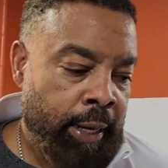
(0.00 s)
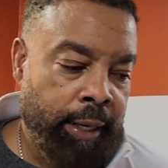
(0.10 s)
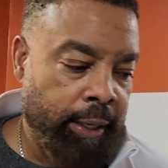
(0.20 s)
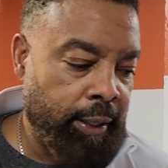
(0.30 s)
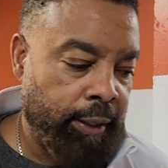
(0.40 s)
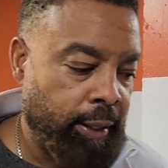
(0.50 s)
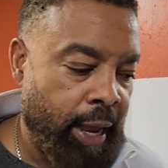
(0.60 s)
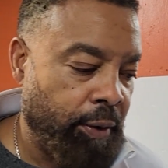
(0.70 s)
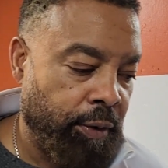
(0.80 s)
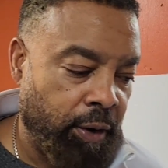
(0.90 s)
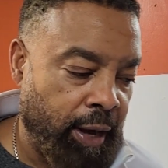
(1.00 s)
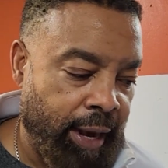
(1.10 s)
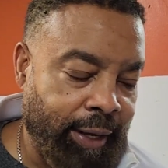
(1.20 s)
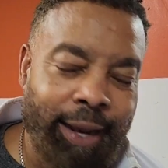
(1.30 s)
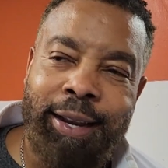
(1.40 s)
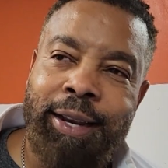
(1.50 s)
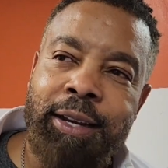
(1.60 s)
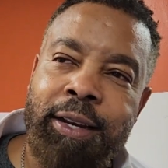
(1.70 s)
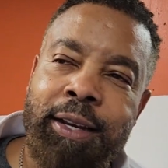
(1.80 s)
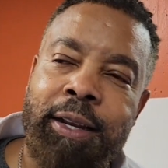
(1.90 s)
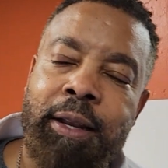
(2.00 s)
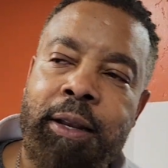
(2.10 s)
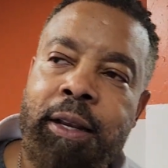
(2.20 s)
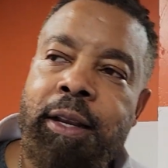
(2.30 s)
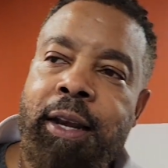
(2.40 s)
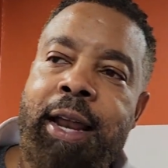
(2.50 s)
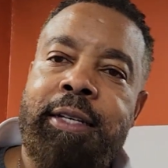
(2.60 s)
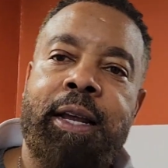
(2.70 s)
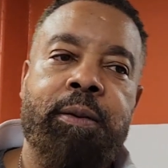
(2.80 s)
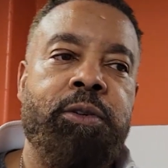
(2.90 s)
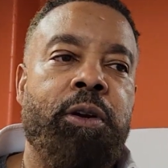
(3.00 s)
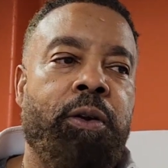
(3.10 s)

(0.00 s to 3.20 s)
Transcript: And I don't know, a lot of guys, a lot of times,